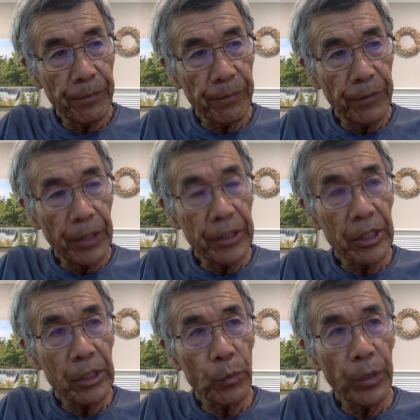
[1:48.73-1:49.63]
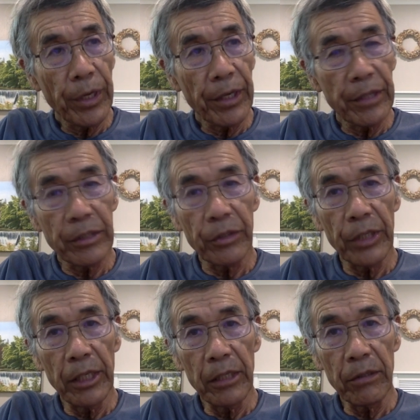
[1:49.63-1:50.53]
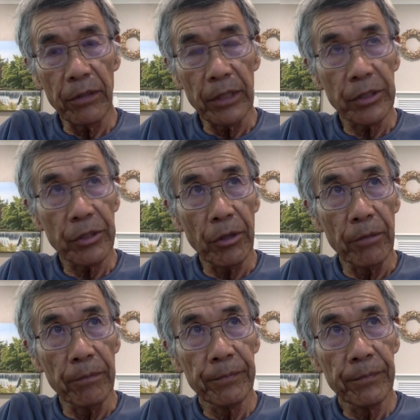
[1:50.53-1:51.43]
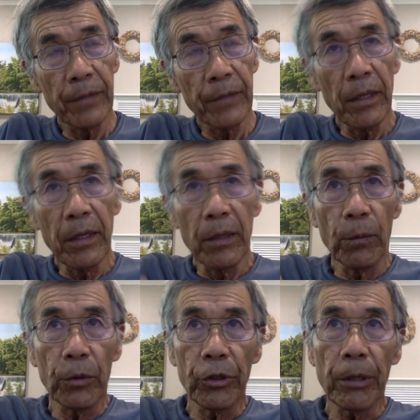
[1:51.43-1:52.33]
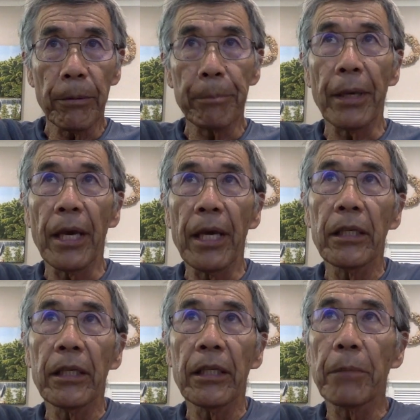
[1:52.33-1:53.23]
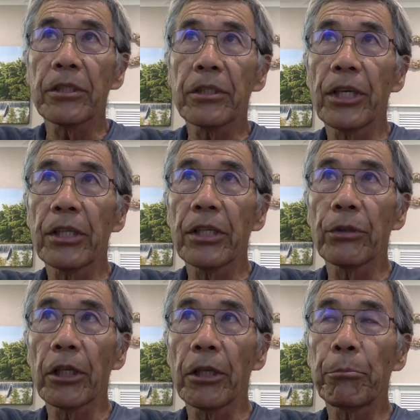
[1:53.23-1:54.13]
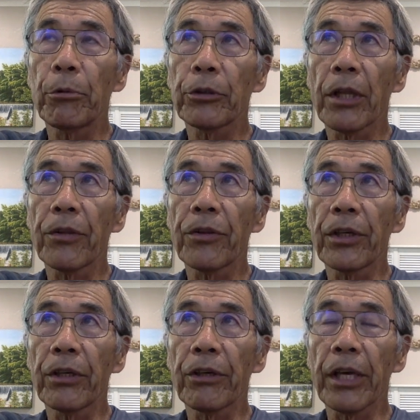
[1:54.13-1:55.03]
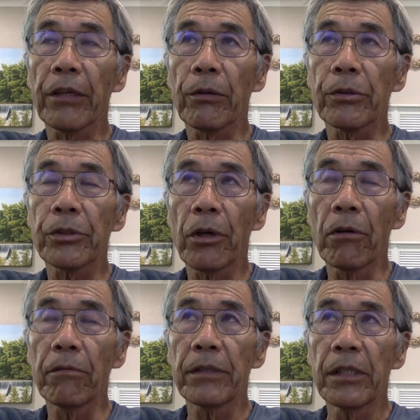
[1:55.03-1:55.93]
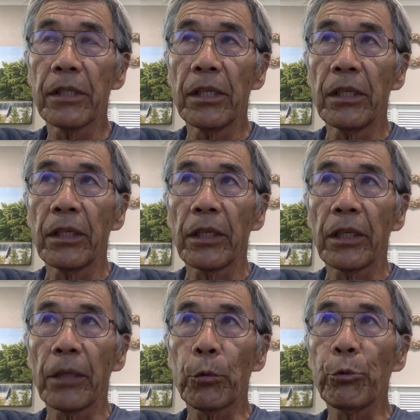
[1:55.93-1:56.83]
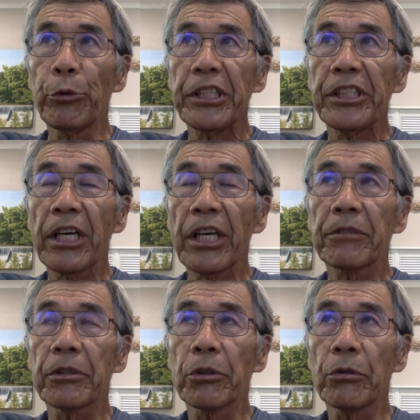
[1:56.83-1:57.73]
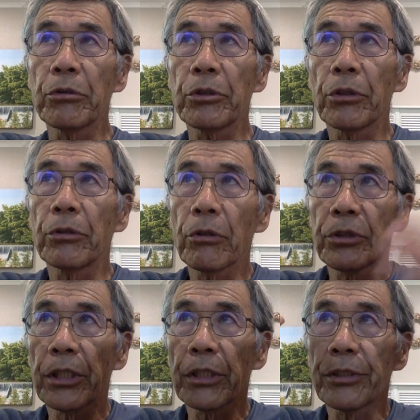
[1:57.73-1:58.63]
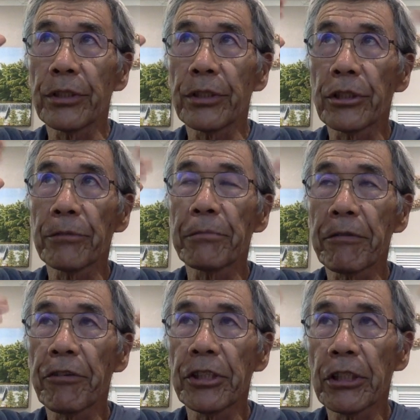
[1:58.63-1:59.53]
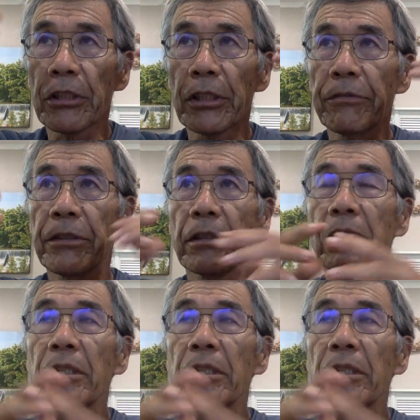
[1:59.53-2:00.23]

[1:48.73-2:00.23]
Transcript: Nature's way is to heal on its own. When you have a pain, imagination, important thing you cannot solve, it will reach out the solution, not just the superficial level